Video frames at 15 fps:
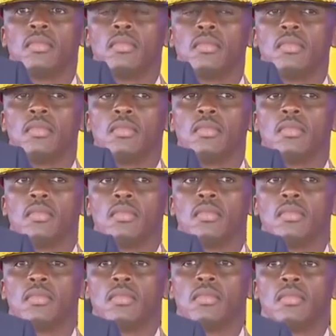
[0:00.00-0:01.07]

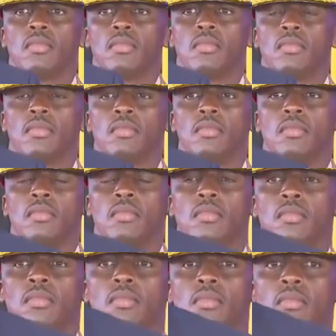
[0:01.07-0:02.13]

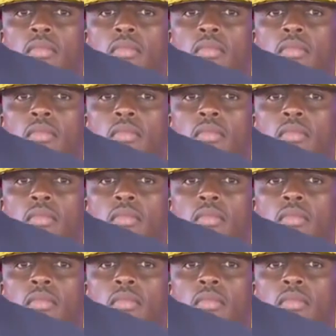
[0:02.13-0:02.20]
This person isn't speaking.